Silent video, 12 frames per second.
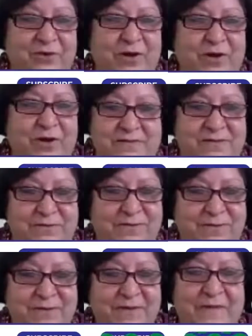for us.
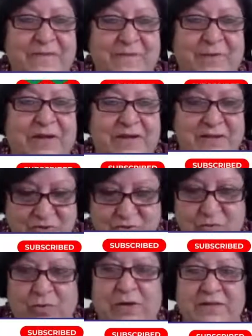But
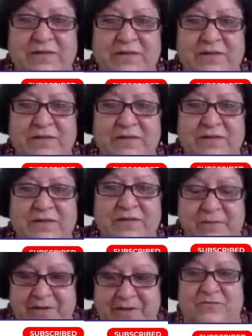school is a
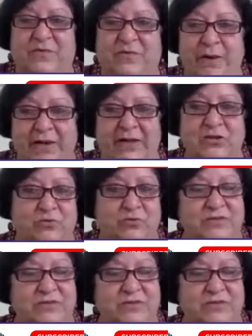place for building social